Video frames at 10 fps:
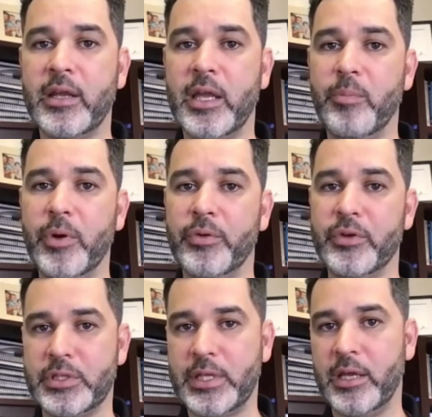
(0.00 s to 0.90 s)
and build their
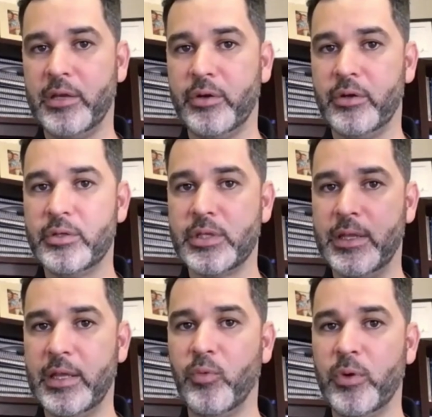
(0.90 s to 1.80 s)
standards, and
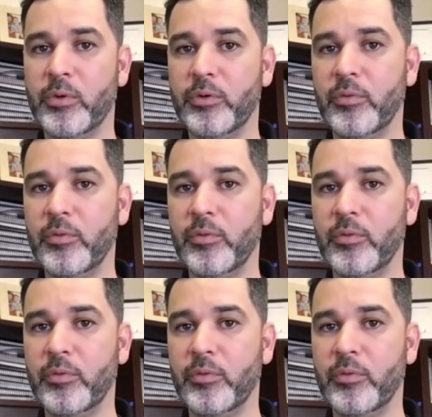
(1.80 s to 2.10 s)
then we will